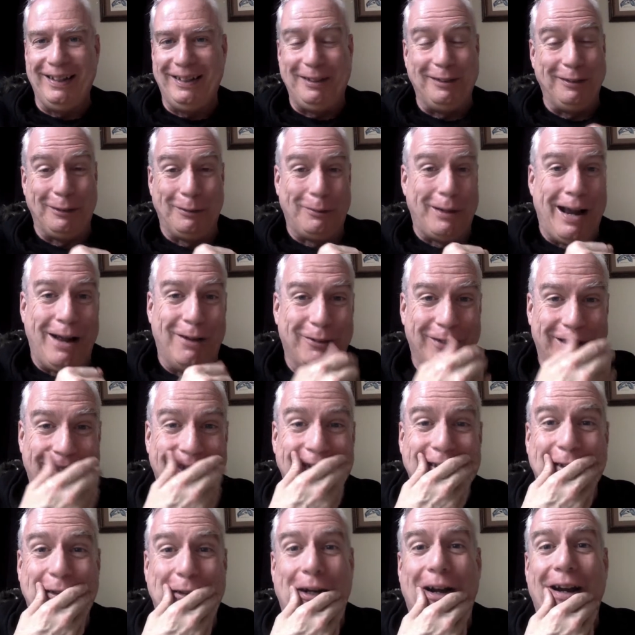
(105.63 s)
to the ground
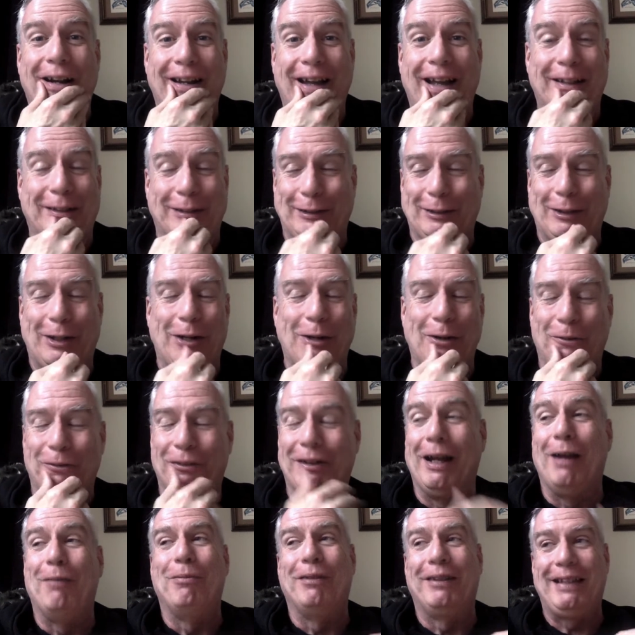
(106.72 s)
and started had to start over
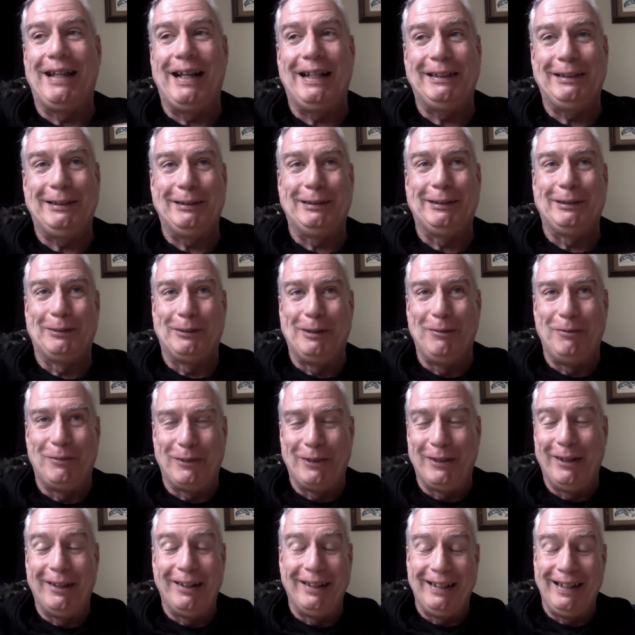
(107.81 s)
again. But that's a story for
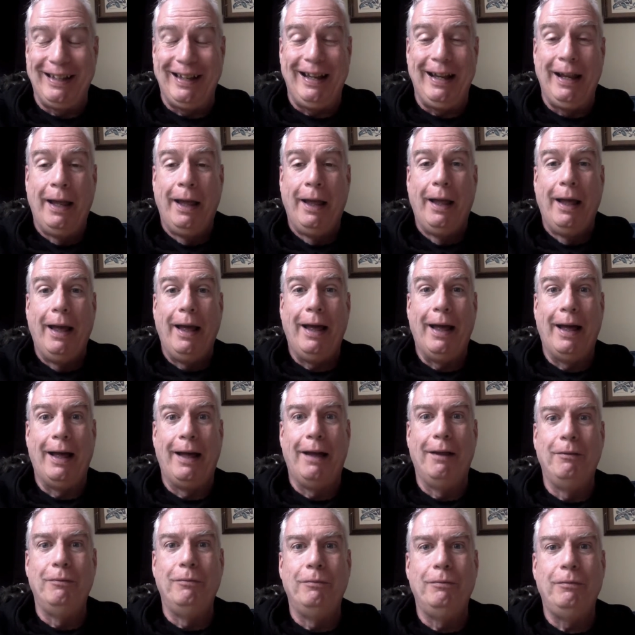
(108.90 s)
another day.
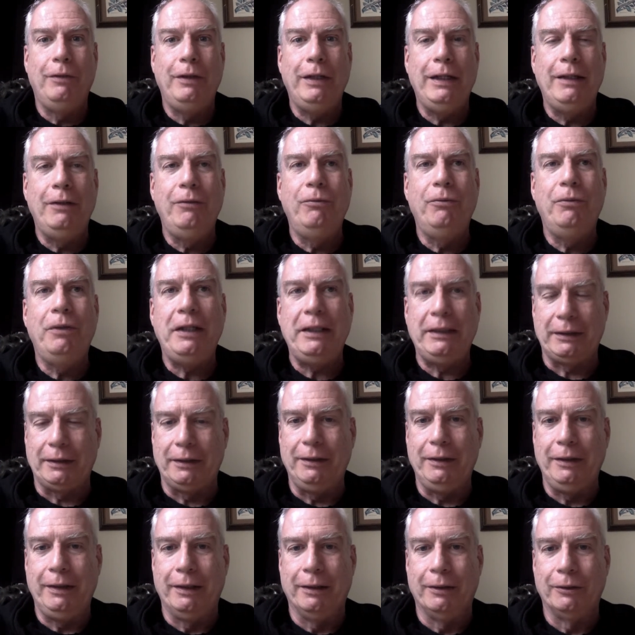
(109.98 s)
Uh, in
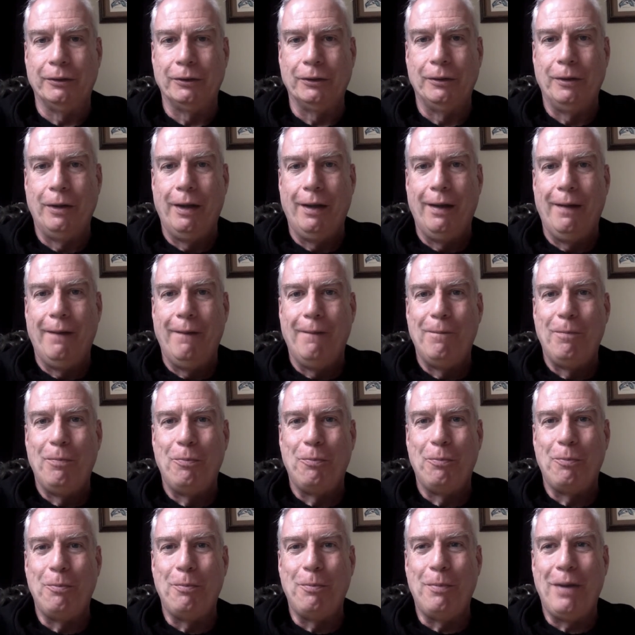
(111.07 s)
recent years,
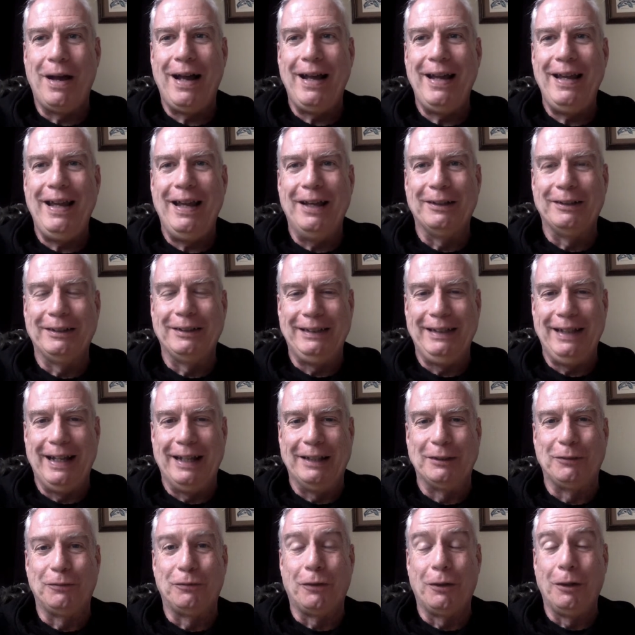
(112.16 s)
my
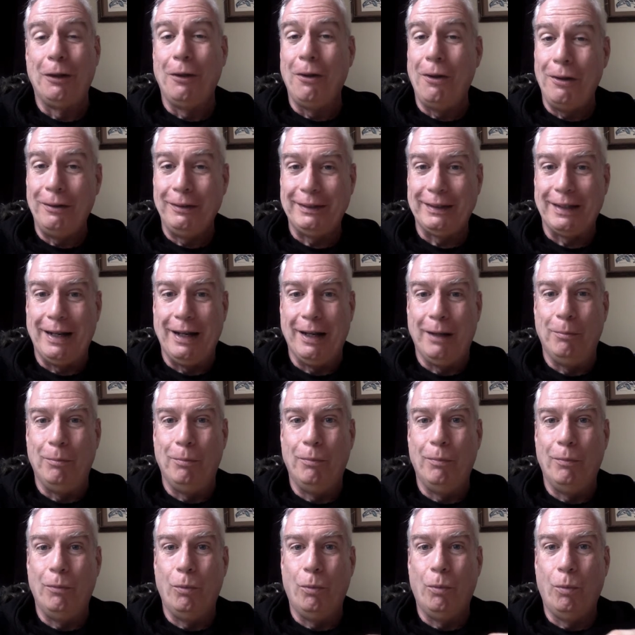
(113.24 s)
LCS for a long
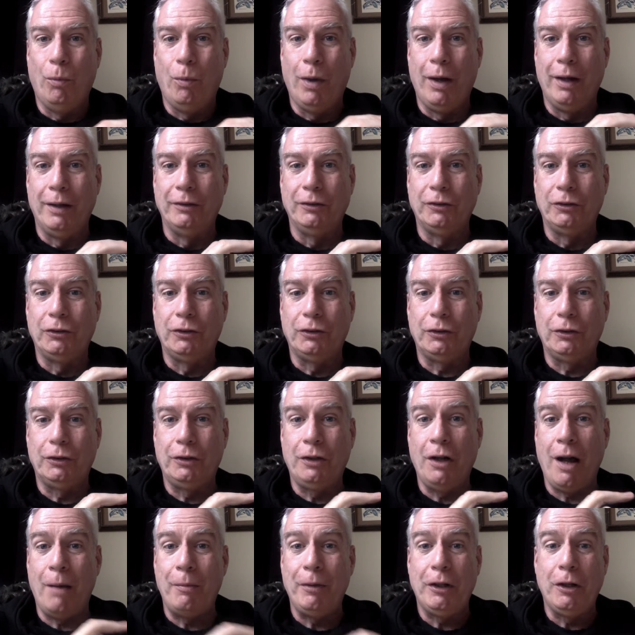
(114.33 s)
time was
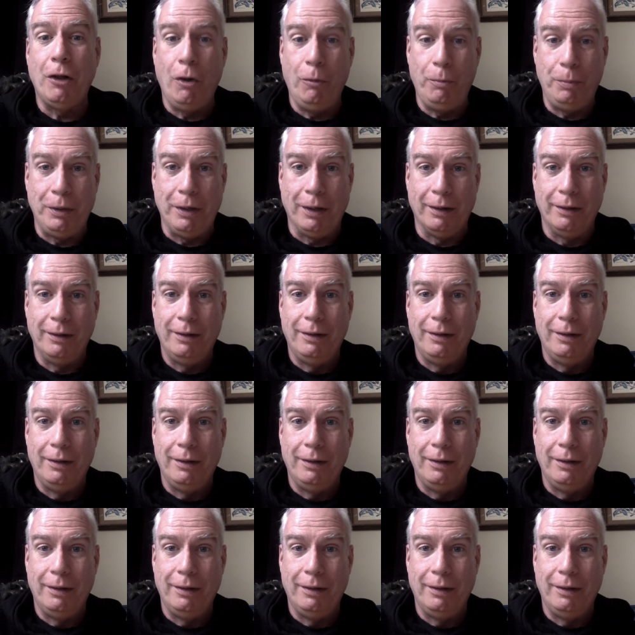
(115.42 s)
Comicopia,